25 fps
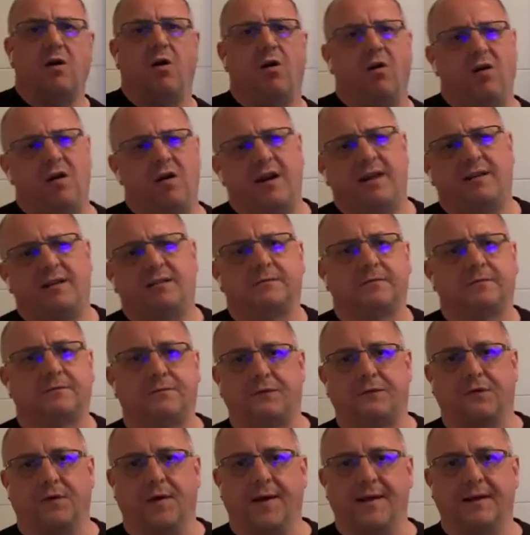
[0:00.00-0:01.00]
And
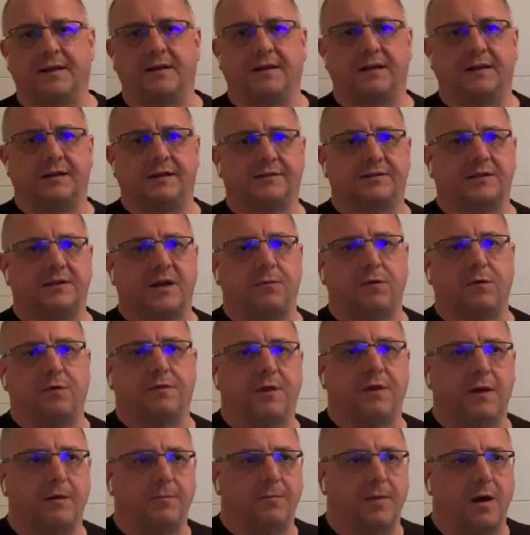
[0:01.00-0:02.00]
frankly, some of
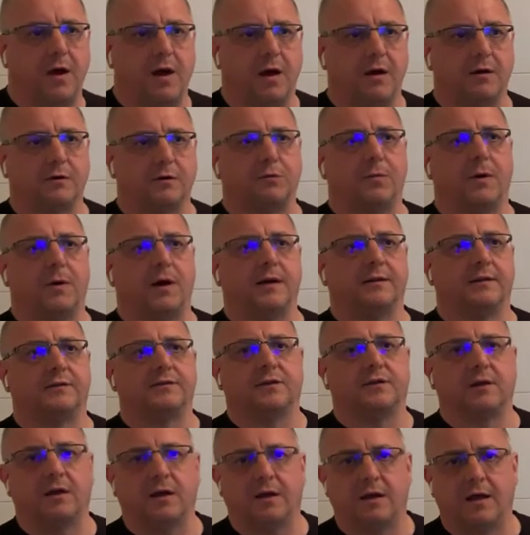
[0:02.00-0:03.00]
them are quite
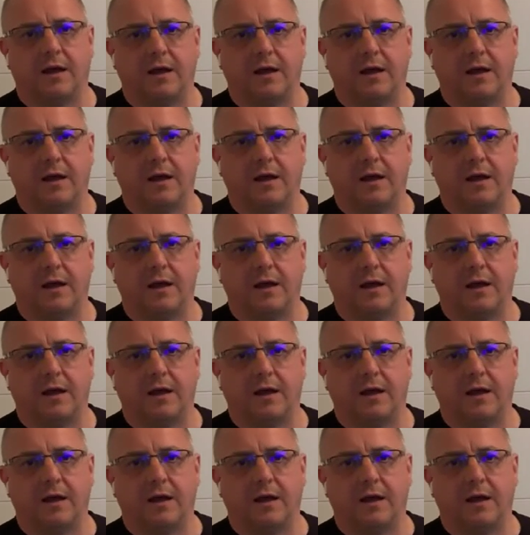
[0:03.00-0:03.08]
uh,